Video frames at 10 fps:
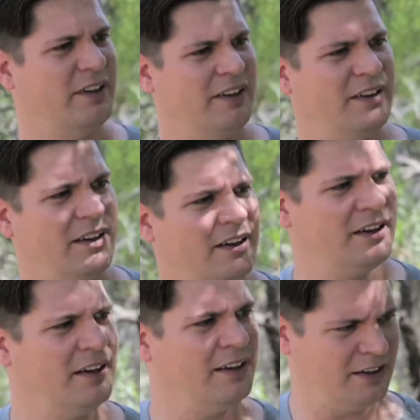Two
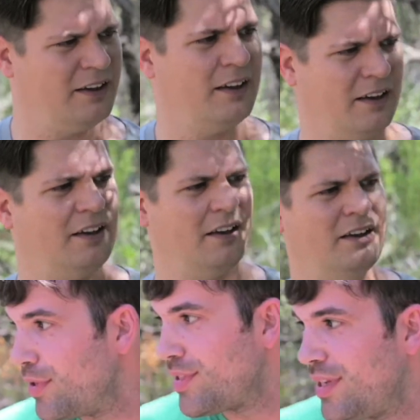QBs, three
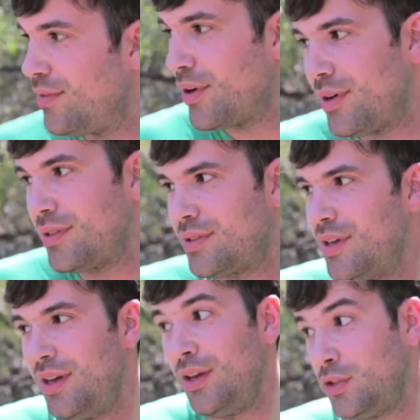receivers,
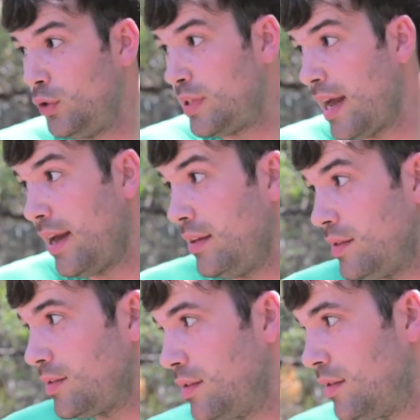two tight
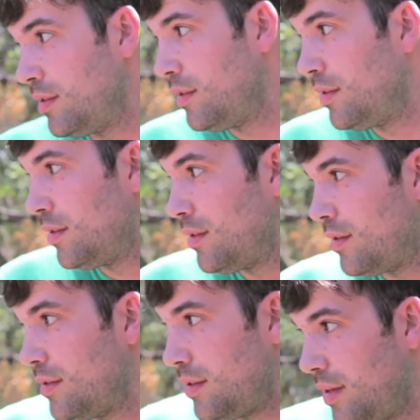ends. What? Two
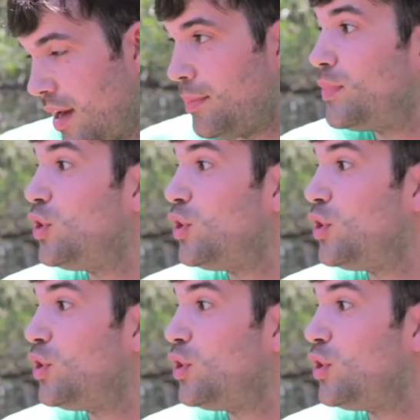tight ends? Yep.